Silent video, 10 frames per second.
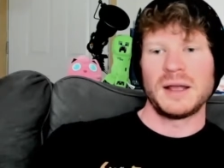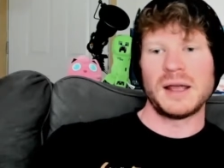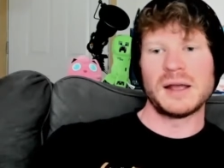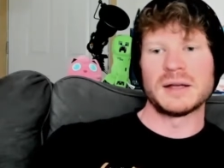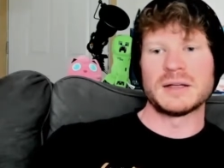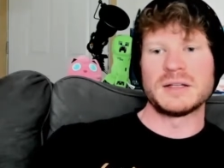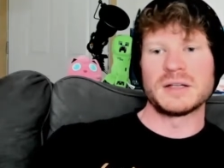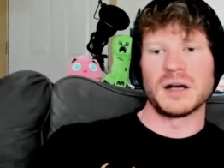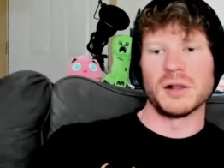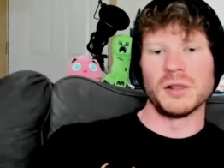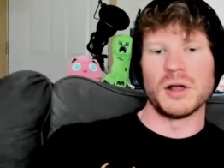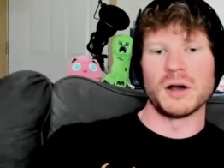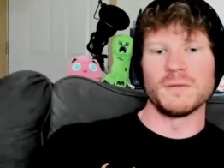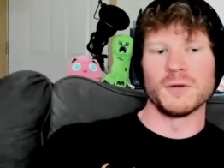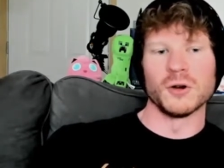And a
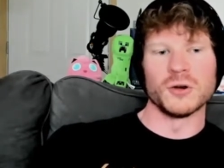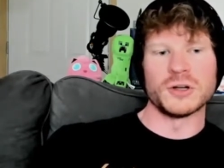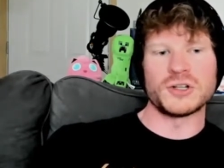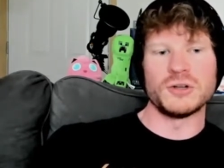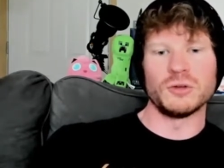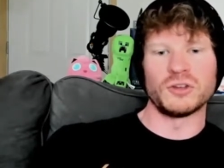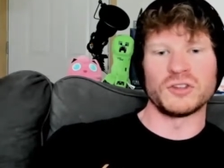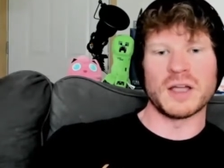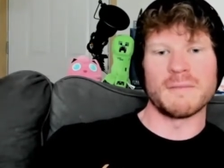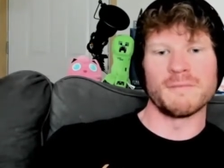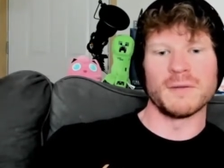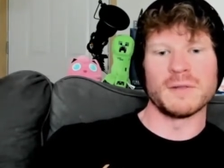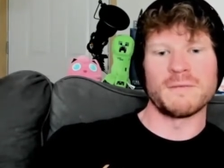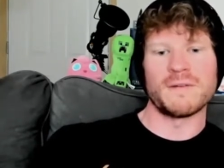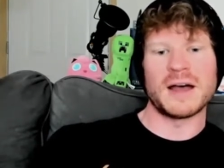lot of her issues stem from
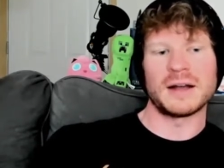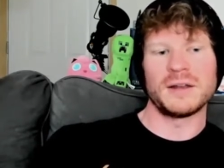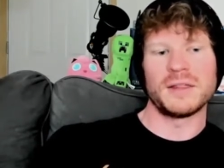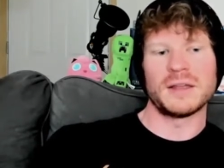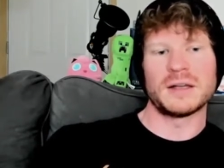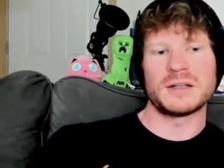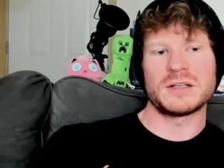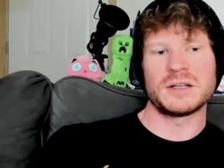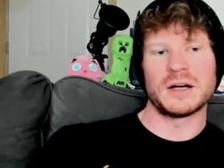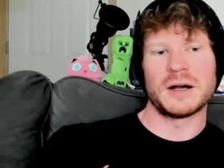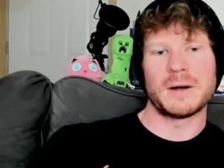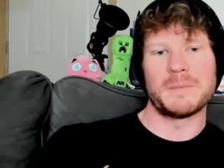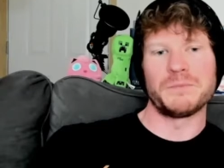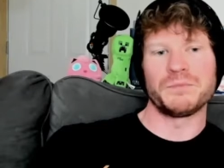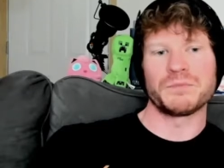the fact that
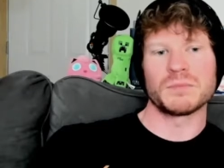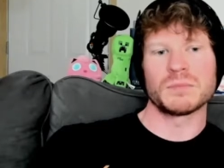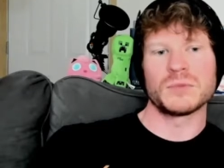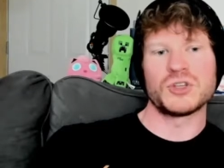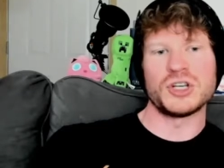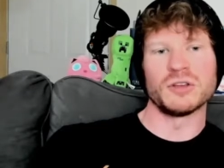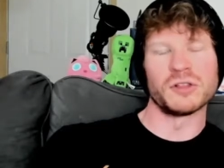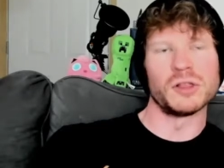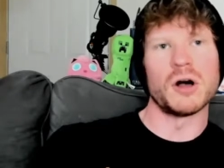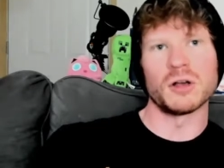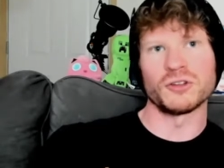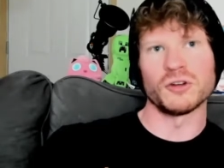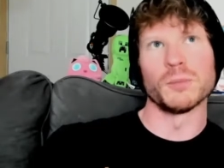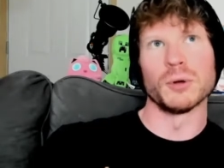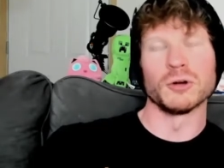she has lost
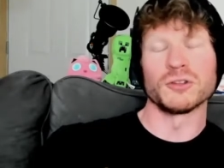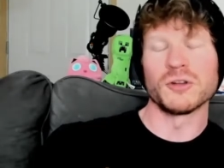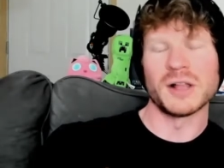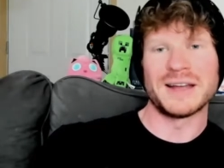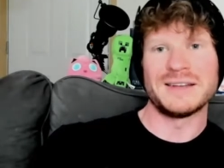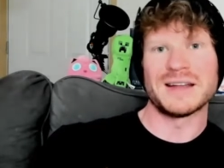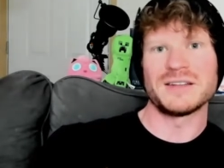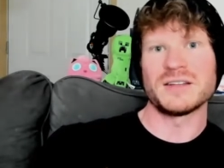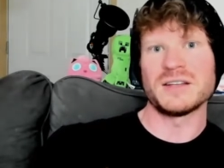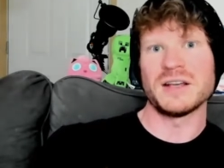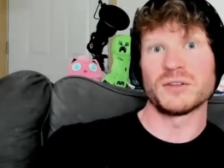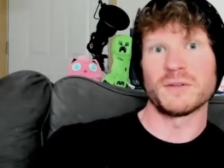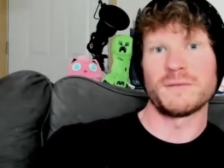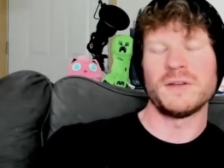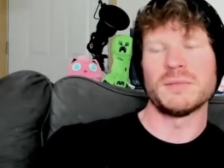her personal identity as a
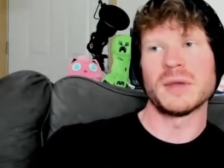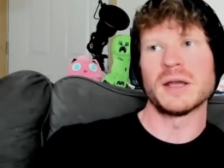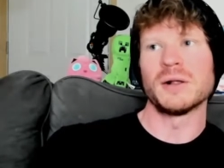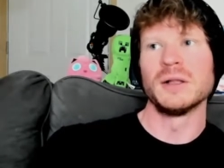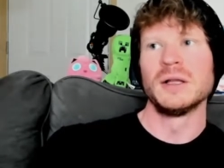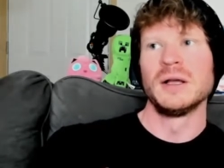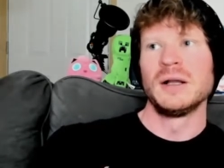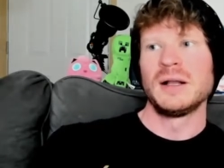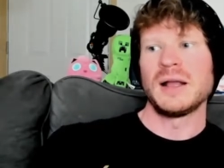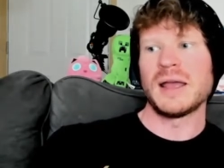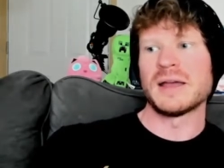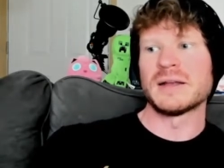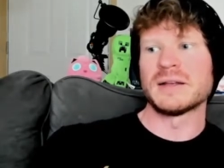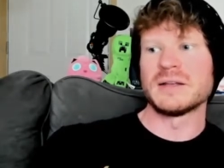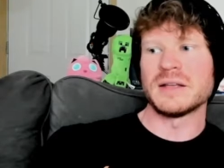female,
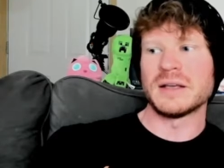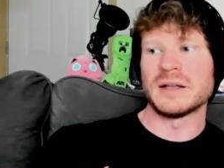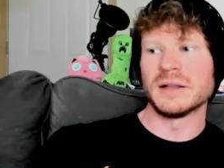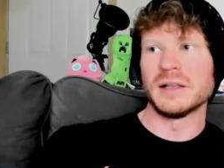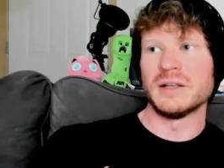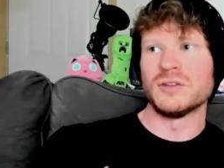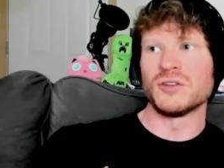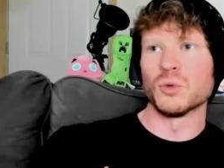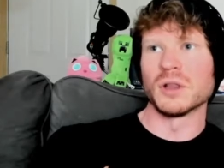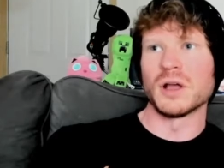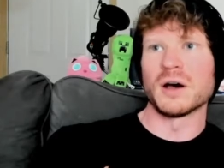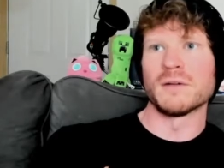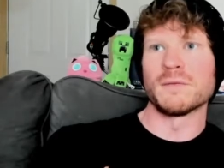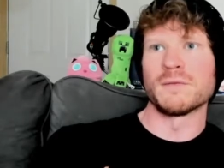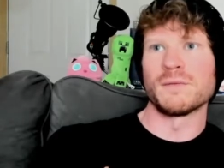and it leads to a lot
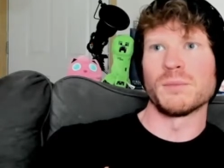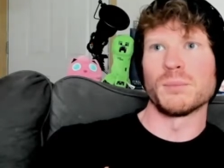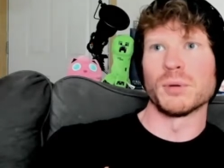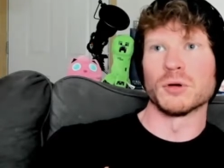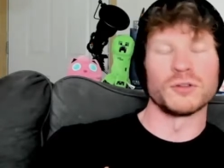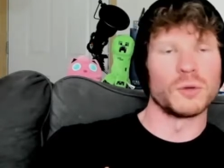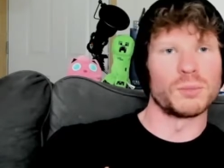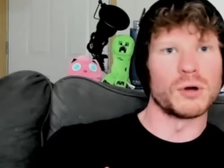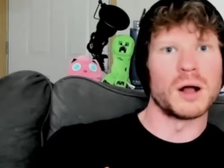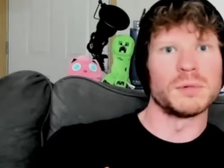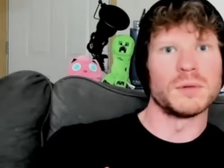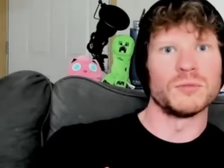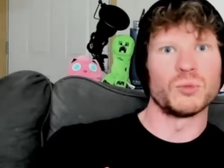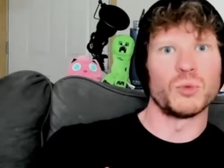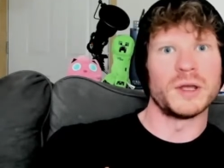of personal
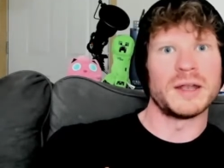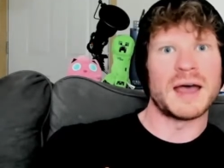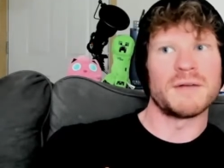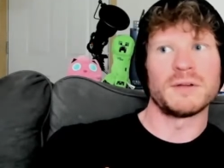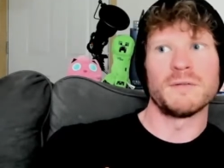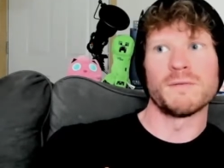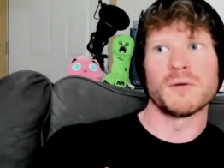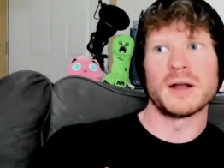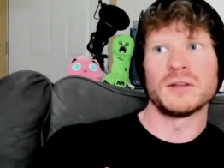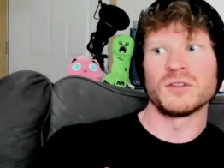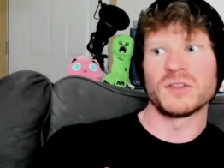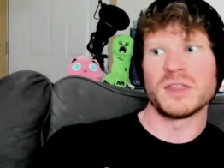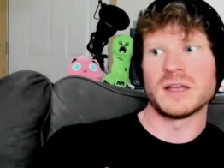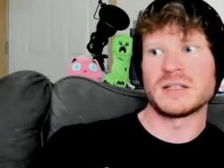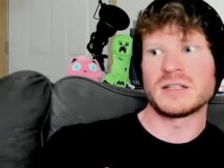problems when having friends
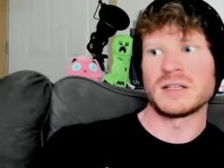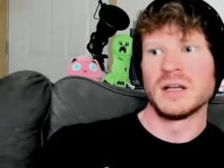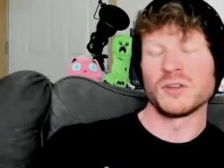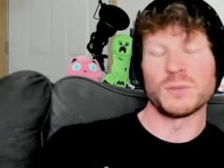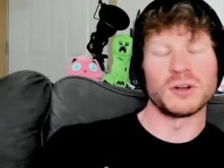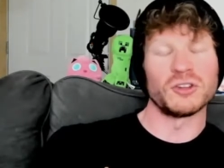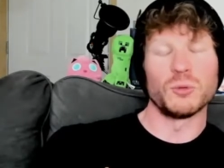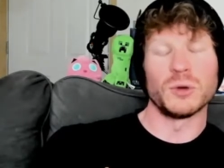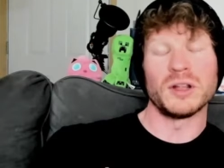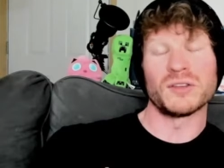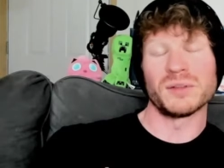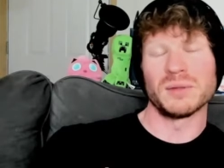that, especially when it's,